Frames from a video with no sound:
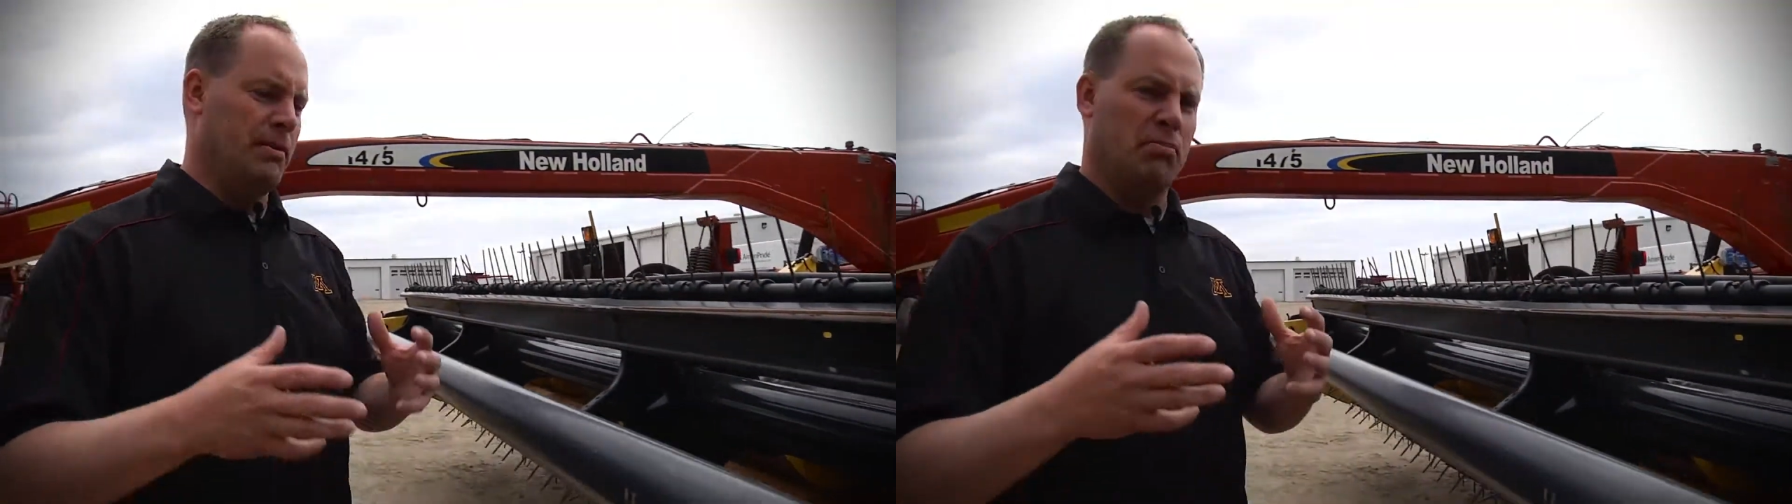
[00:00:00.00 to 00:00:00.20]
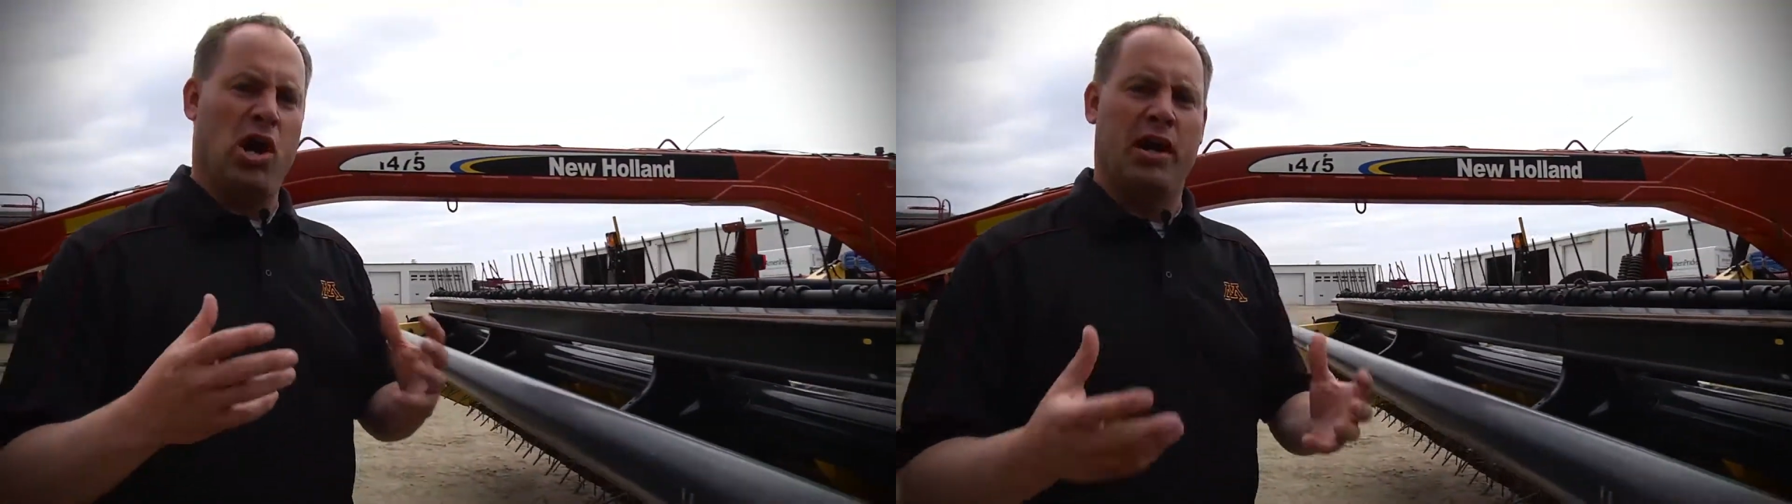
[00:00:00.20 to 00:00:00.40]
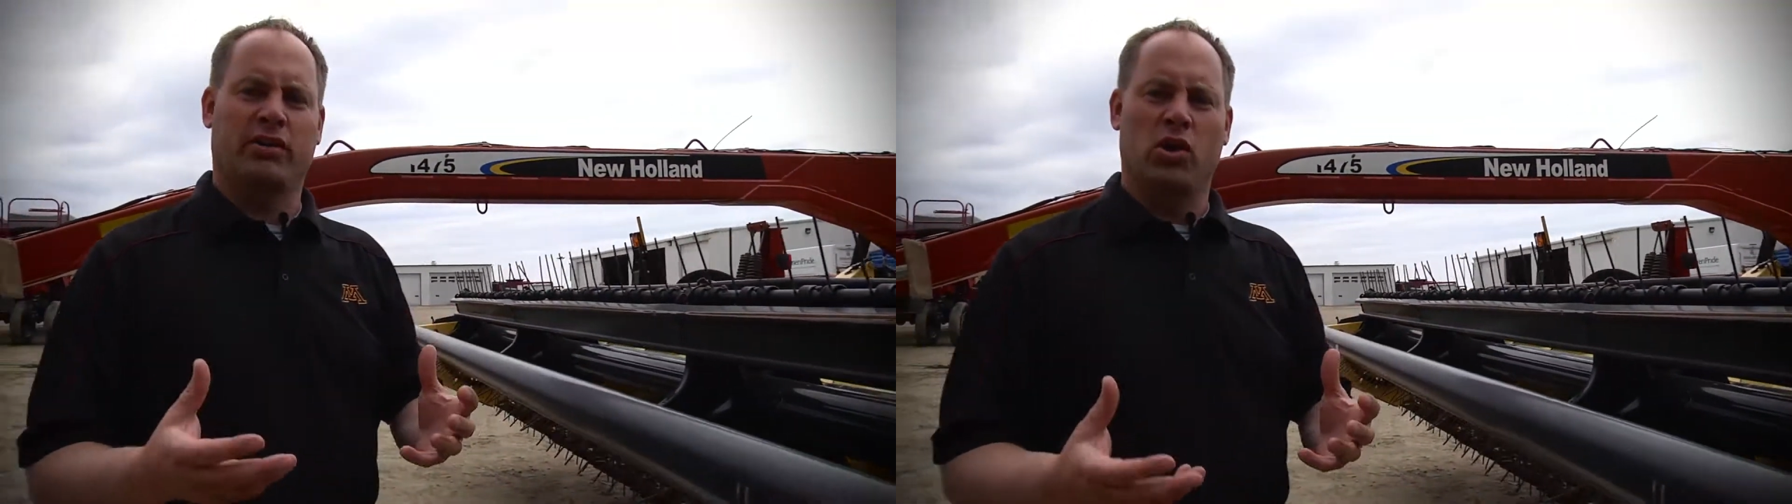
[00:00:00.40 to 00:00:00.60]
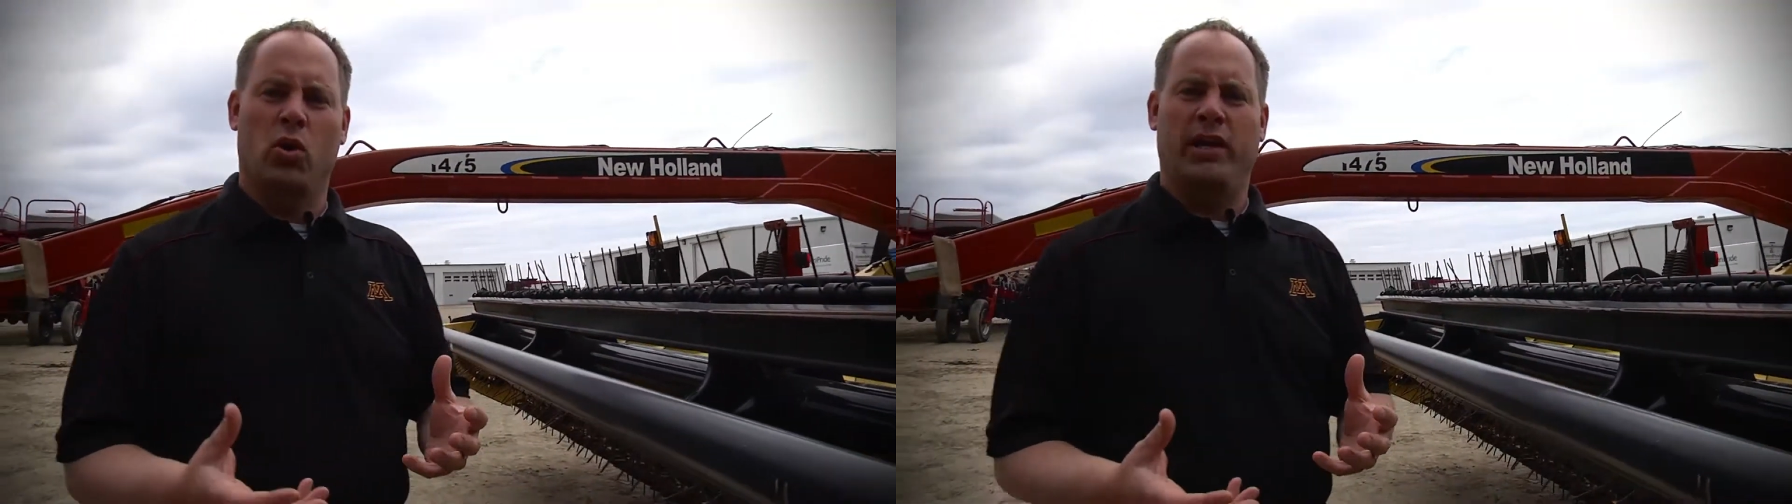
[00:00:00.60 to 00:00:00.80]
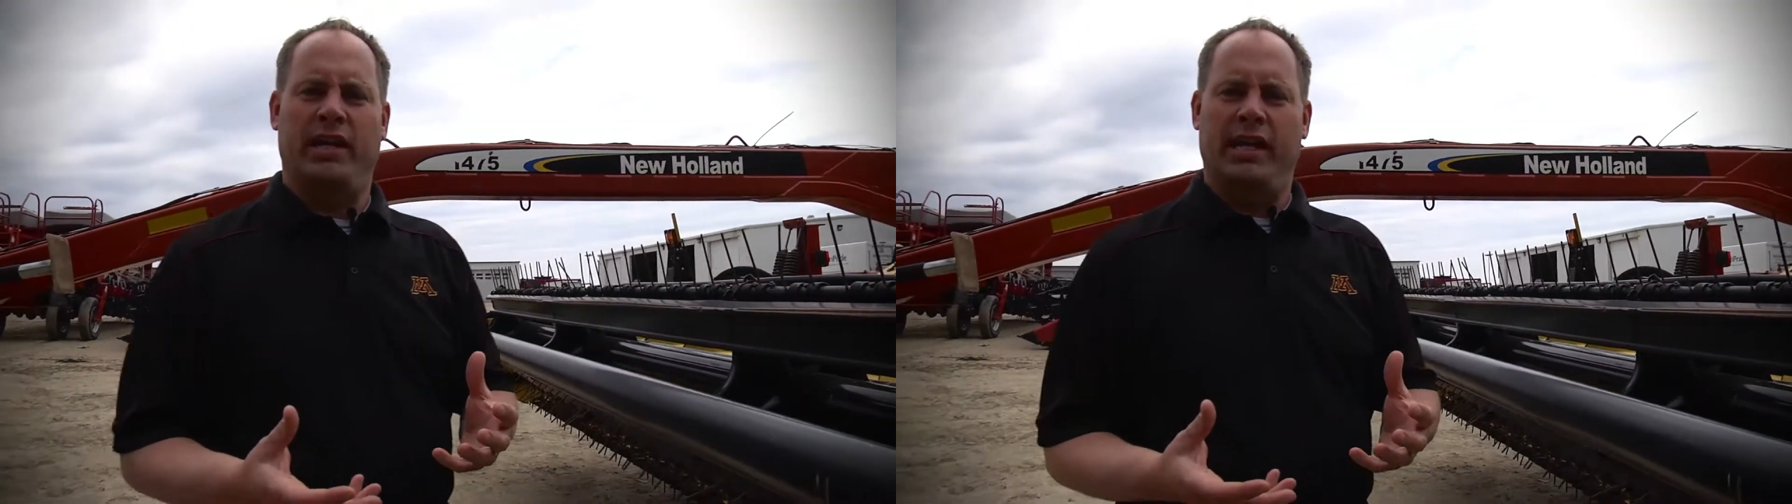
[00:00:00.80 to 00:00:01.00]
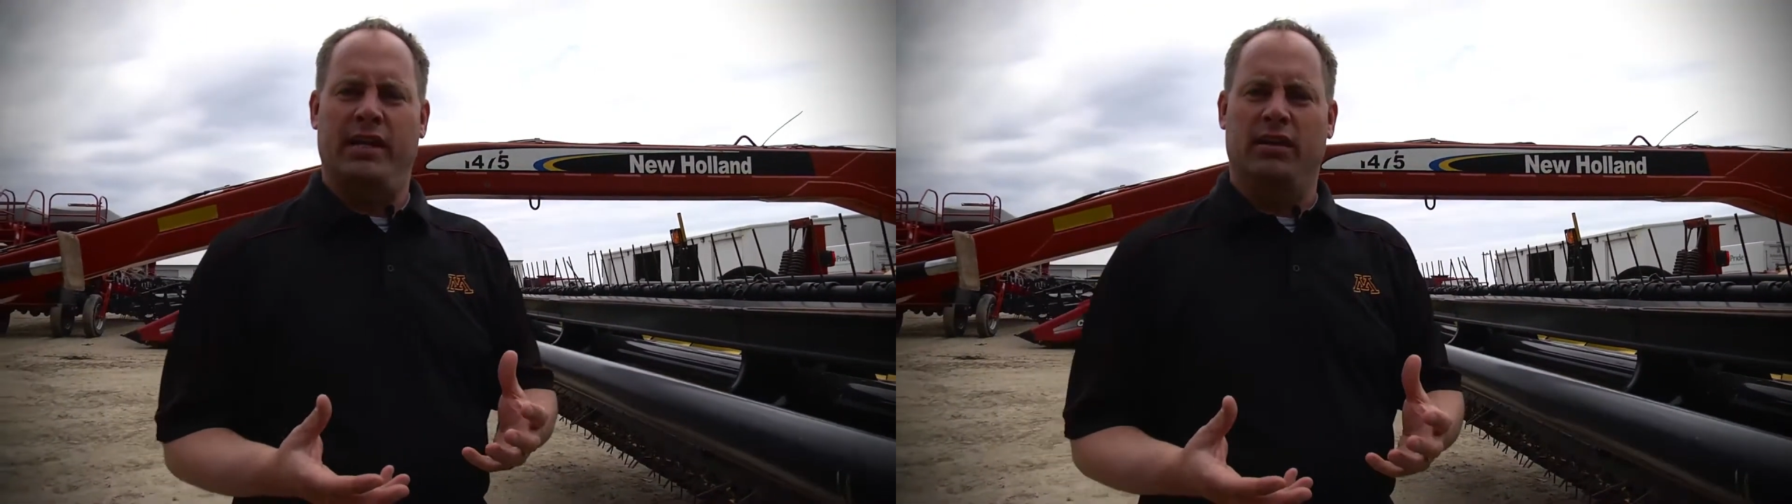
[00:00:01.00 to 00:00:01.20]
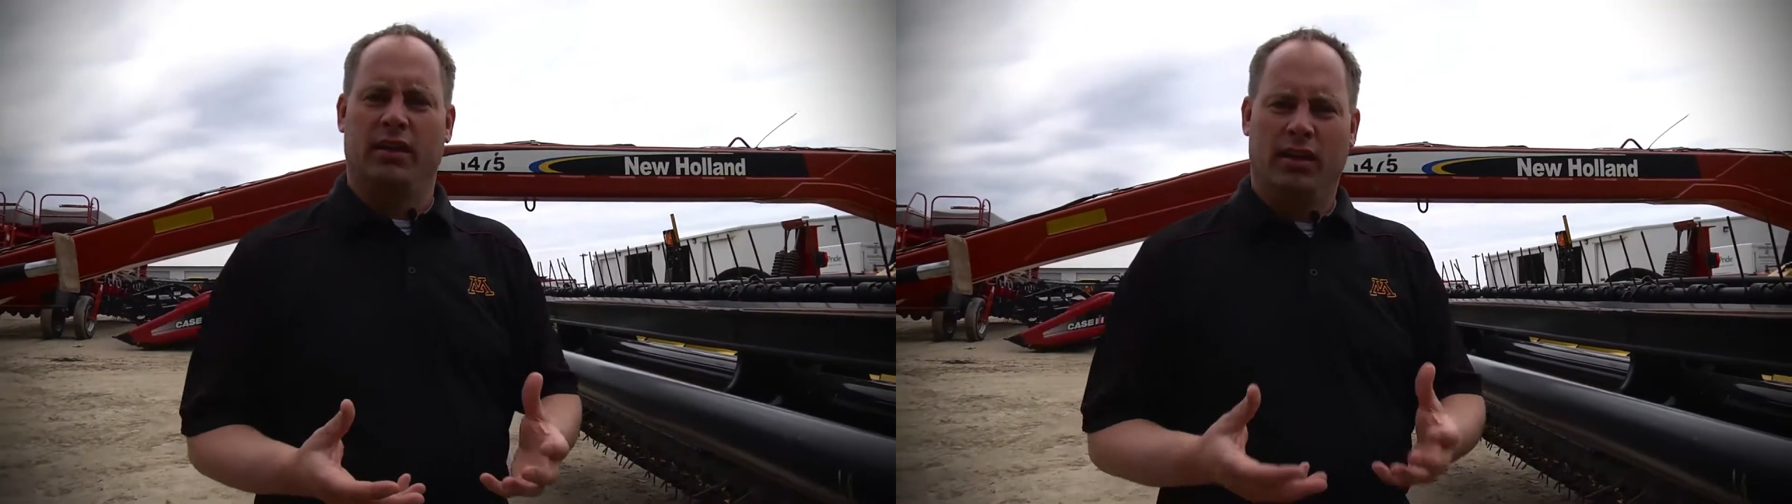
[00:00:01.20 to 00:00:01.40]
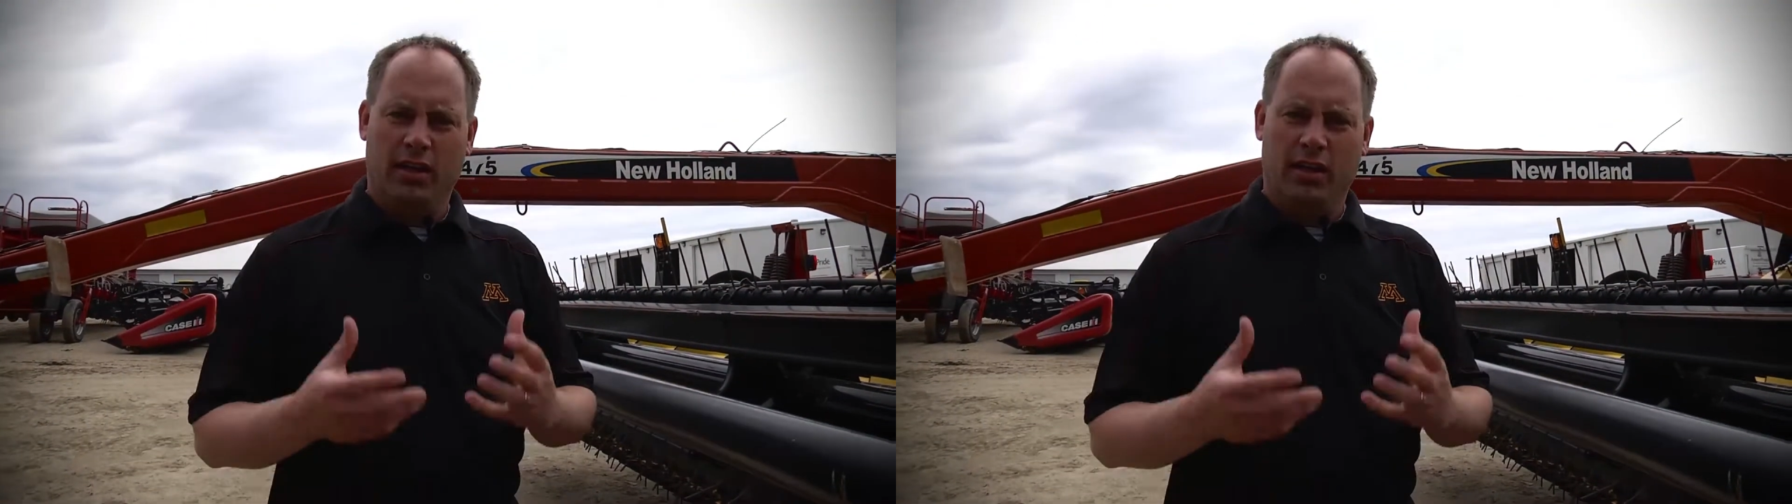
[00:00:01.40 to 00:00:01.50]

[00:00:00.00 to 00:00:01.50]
the product going in